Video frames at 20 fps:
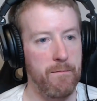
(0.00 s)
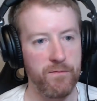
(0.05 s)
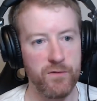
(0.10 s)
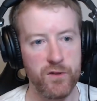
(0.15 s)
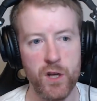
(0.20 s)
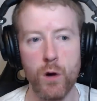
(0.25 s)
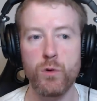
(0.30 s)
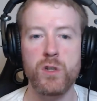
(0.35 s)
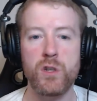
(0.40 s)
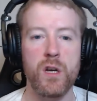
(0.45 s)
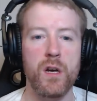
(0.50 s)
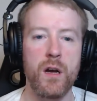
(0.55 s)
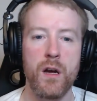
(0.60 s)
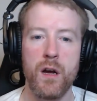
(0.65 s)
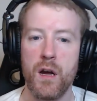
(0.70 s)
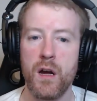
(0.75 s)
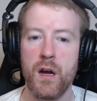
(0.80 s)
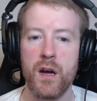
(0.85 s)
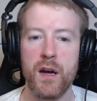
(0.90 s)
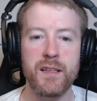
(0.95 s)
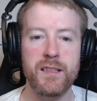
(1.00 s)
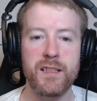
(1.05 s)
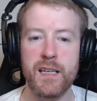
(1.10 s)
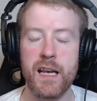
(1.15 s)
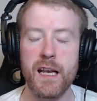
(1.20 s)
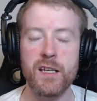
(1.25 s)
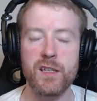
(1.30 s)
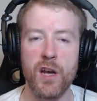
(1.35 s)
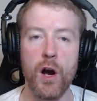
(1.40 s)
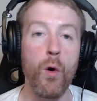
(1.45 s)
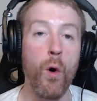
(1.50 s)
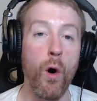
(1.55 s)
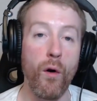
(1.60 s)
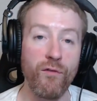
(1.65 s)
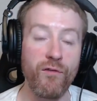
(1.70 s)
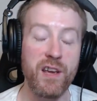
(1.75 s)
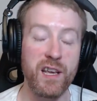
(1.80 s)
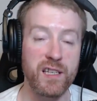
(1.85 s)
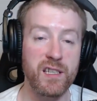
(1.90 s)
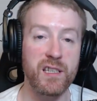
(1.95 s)
Dota and CSGO
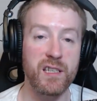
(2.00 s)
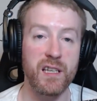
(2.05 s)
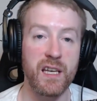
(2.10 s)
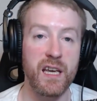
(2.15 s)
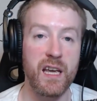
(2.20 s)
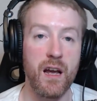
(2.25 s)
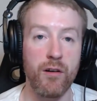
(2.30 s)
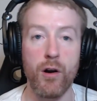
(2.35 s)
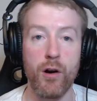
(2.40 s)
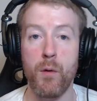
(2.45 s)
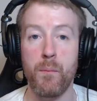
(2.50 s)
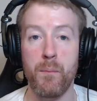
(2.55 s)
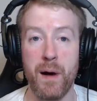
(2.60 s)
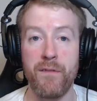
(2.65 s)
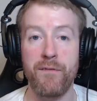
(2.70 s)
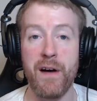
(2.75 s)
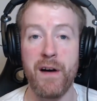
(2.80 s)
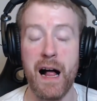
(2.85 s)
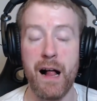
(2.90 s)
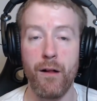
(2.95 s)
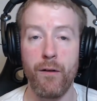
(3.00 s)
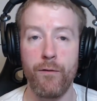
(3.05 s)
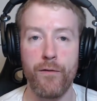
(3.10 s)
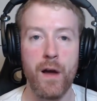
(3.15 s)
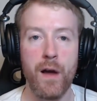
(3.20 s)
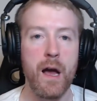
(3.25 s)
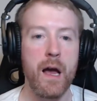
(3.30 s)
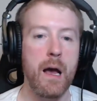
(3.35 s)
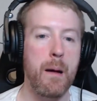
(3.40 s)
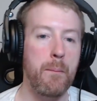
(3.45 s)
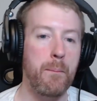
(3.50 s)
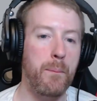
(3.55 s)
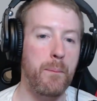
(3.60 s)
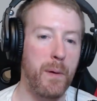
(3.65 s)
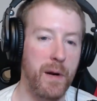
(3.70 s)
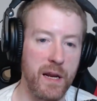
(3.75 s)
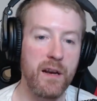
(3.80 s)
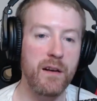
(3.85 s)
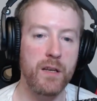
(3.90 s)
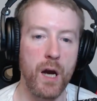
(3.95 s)
obviously are owned by Valve,
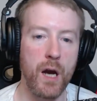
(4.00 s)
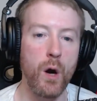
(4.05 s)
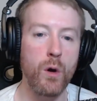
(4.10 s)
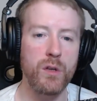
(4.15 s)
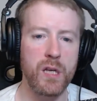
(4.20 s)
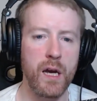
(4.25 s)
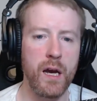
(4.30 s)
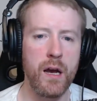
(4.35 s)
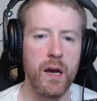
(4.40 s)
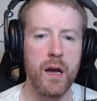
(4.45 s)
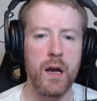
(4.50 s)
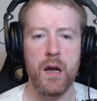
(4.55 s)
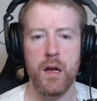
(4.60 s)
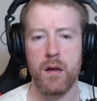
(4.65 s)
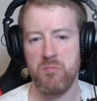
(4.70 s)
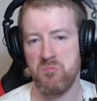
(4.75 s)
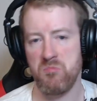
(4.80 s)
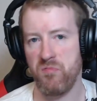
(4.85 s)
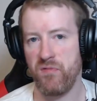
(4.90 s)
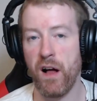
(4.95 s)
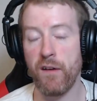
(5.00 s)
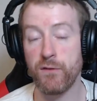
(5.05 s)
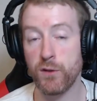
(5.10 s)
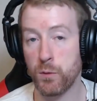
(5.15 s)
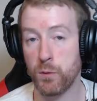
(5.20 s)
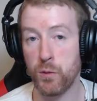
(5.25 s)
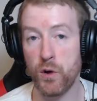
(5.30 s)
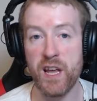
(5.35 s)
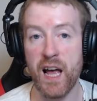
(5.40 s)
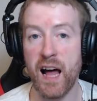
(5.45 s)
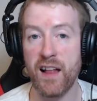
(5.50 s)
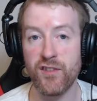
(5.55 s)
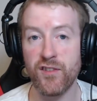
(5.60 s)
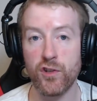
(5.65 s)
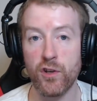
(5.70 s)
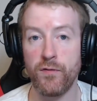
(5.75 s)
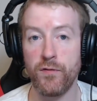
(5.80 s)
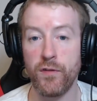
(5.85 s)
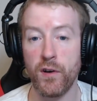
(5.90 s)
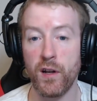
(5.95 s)
but in Dota, Valve was pretty
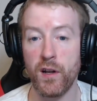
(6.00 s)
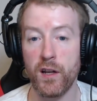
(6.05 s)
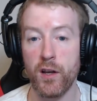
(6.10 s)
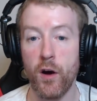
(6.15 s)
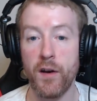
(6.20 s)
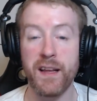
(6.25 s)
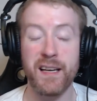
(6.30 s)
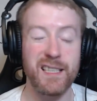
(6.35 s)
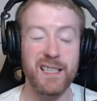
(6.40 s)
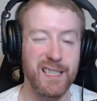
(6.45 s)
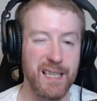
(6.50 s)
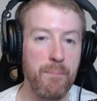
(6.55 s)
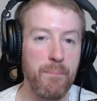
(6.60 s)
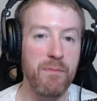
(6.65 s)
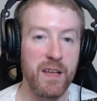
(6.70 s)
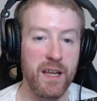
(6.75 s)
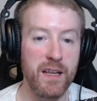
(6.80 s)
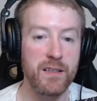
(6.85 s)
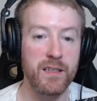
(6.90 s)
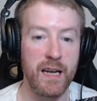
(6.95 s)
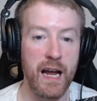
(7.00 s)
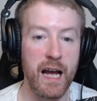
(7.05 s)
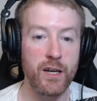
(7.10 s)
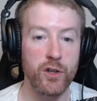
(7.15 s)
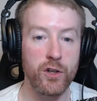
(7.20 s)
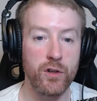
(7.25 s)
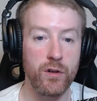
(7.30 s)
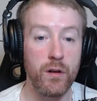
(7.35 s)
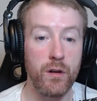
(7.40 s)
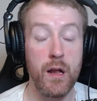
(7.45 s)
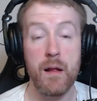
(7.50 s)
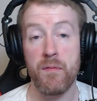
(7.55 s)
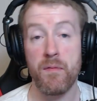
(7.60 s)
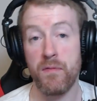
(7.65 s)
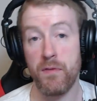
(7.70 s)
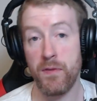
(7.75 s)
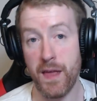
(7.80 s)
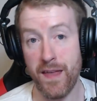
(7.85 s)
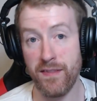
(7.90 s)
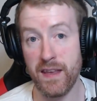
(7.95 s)
hands-off early on, except the international.
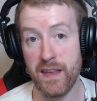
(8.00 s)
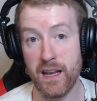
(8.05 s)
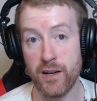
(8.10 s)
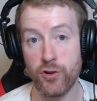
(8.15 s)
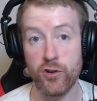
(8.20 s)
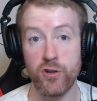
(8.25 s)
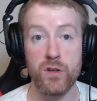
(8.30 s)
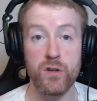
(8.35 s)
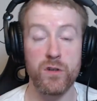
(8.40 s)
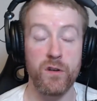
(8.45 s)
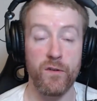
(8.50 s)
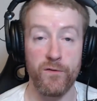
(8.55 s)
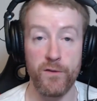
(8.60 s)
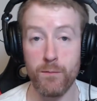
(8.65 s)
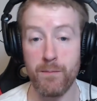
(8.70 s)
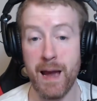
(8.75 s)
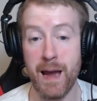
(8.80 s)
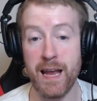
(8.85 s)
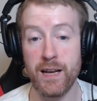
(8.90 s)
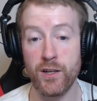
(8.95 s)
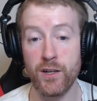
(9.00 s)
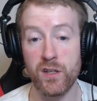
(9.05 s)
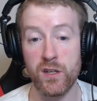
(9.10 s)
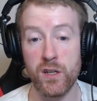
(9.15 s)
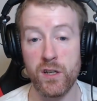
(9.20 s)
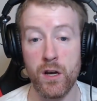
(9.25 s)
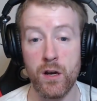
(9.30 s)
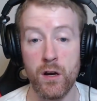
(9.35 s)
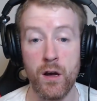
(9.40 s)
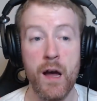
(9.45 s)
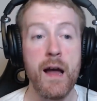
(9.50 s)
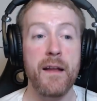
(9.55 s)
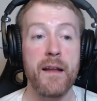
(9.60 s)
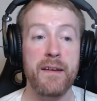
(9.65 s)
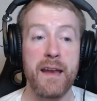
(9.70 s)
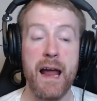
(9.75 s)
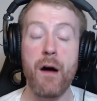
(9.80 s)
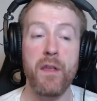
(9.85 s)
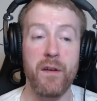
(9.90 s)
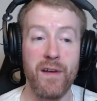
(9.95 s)
Then they introduced a few majors a year.
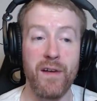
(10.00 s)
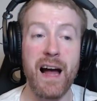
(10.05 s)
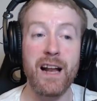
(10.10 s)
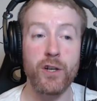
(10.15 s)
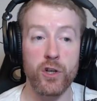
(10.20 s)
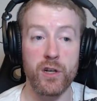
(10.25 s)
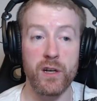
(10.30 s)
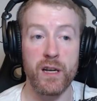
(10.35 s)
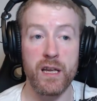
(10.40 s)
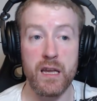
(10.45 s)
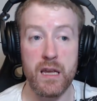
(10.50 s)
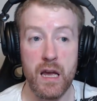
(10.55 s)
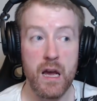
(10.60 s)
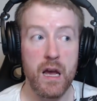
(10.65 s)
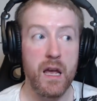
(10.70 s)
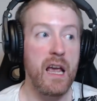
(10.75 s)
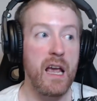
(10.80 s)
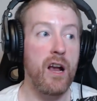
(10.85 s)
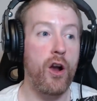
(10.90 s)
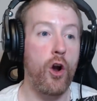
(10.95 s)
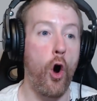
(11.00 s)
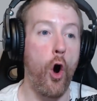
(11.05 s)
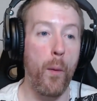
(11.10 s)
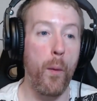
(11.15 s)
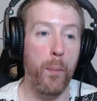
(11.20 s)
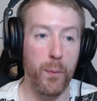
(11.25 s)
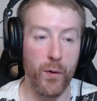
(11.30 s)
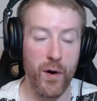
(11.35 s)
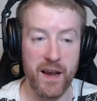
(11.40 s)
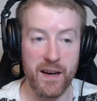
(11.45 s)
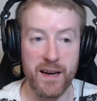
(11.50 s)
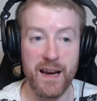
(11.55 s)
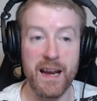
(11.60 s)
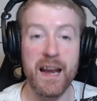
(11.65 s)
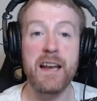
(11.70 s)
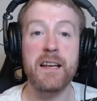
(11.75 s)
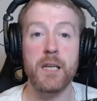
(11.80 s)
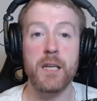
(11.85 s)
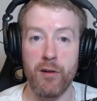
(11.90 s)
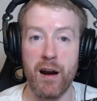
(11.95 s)
Now they've actually incorporated and
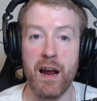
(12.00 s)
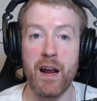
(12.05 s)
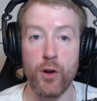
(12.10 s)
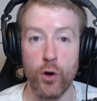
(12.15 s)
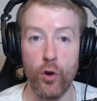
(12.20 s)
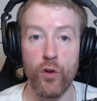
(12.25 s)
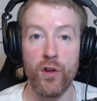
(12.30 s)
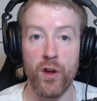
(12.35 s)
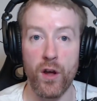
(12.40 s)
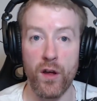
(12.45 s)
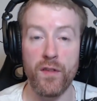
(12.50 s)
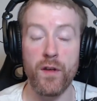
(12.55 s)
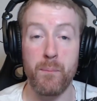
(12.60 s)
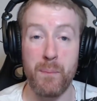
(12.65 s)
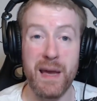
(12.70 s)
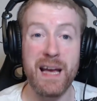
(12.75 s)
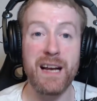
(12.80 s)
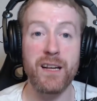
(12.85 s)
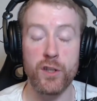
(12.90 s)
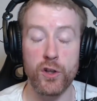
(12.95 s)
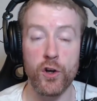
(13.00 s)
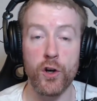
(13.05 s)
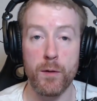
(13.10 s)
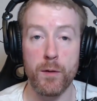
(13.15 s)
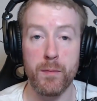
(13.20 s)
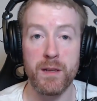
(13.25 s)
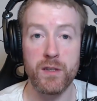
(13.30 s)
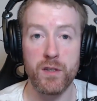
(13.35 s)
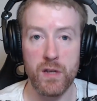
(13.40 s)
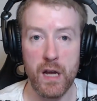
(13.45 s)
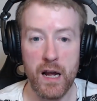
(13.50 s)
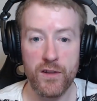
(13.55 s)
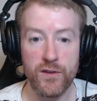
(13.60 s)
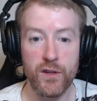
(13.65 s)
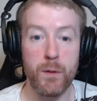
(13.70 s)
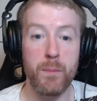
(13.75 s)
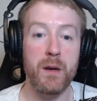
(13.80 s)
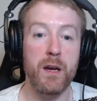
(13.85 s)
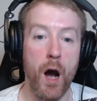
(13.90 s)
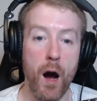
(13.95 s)
integrated all the other big tournaments
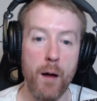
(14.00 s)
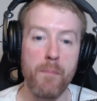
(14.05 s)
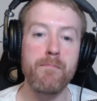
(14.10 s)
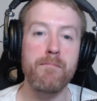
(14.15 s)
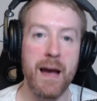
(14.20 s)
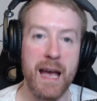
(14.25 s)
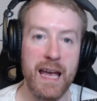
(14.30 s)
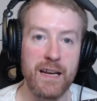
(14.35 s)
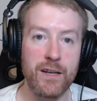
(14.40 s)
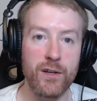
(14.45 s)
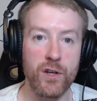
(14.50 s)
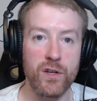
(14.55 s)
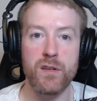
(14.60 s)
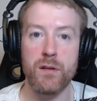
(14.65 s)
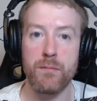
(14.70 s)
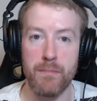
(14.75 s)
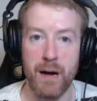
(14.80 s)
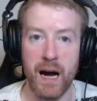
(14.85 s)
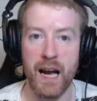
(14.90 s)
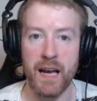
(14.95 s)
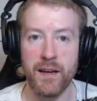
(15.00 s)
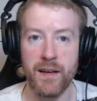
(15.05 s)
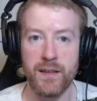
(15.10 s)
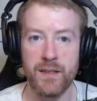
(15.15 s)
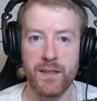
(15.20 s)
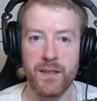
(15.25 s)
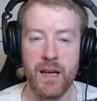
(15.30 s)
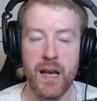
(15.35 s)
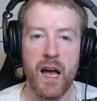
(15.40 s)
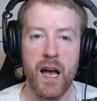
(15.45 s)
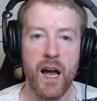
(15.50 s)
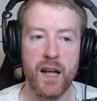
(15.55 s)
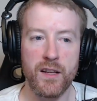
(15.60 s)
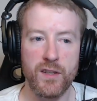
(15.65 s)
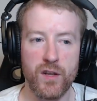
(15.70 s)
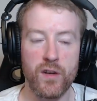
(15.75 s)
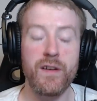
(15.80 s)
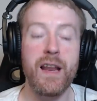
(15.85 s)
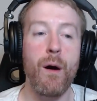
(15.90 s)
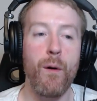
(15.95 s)
to become majors and minors. And
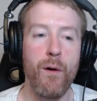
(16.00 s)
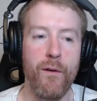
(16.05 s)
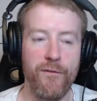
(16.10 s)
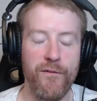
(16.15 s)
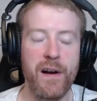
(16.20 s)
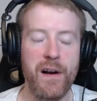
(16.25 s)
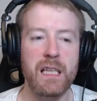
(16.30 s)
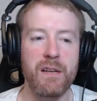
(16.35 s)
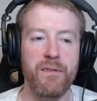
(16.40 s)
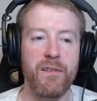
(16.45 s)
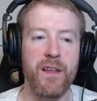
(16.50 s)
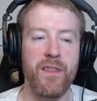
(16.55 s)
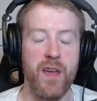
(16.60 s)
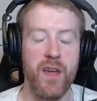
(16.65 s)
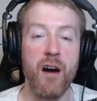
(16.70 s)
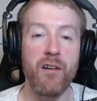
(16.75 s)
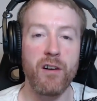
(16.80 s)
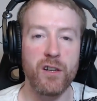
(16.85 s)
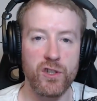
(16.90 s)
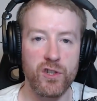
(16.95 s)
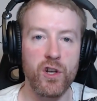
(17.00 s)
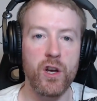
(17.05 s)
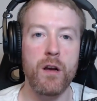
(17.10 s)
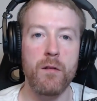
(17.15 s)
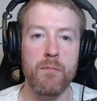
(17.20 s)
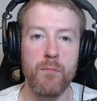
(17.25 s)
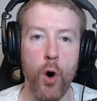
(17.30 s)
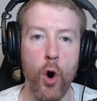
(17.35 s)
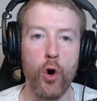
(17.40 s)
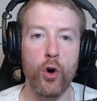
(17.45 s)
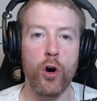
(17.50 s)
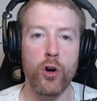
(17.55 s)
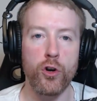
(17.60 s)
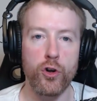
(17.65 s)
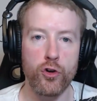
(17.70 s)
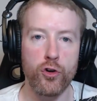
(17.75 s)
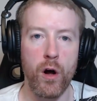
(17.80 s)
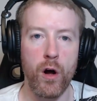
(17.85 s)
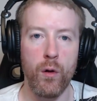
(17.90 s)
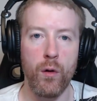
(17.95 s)
so now effectively they are asserting more
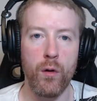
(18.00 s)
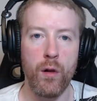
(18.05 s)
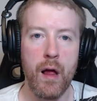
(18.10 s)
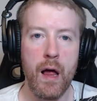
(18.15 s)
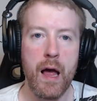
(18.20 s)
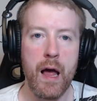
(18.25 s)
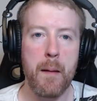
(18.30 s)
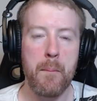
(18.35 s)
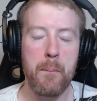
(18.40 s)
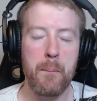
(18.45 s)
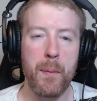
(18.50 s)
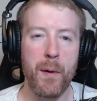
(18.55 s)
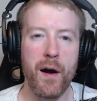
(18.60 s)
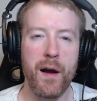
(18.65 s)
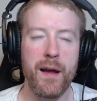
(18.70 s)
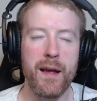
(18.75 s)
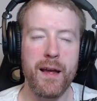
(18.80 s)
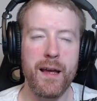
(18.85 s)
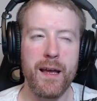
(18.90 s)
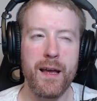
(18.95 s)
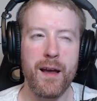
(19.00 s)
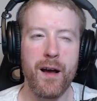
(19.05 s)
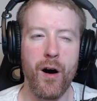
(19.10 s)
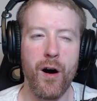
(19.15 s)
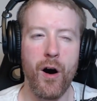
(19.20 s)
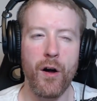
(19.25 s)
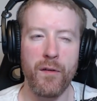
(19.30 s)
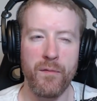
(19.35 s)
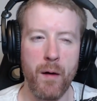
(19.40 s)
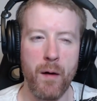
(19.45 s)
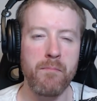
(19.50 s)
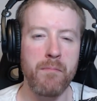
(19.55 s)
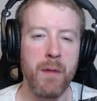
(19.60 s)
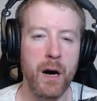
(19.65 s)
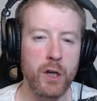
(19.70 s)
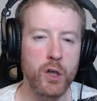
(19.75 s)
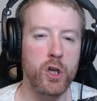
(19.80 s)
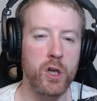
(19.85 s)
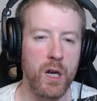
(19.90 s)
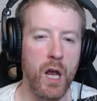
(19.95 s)
control, but on a
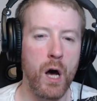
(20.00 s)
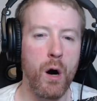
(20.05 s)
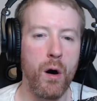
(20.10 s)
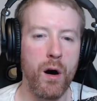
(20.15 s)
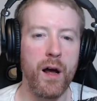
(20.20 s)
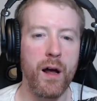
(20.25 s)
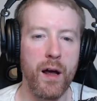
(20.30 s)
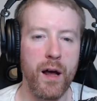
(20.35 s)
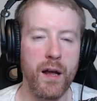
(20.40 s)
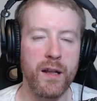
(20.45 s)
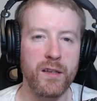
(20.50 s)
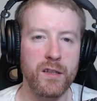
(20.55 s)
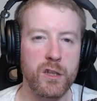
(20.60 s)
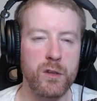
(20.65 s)
much lower and